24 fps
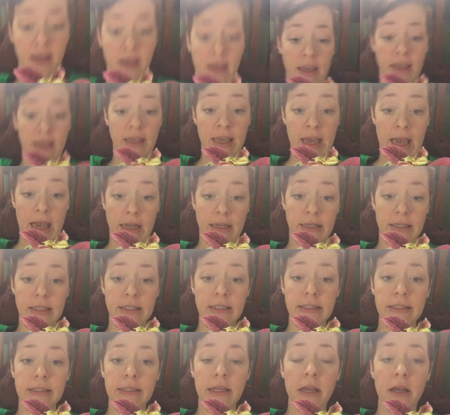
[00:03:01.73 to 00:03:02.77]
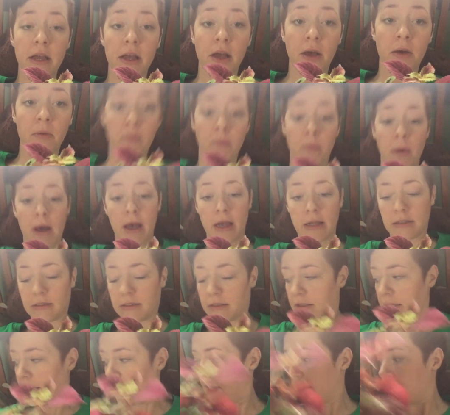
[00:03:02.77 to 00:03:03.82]
a cactus,
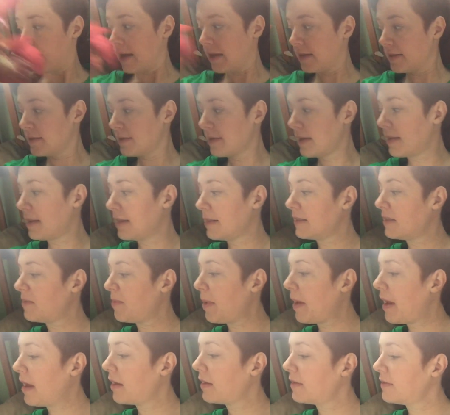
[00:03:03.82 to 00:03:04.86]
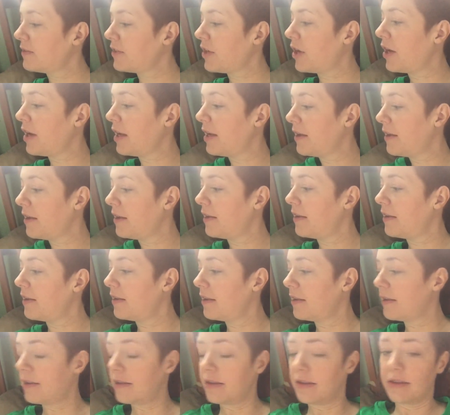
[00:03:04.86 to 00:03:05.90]
but now I gotta set this back, sorry.
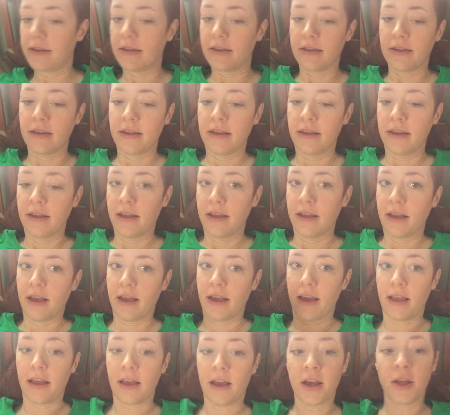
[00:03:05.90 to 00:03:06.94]
I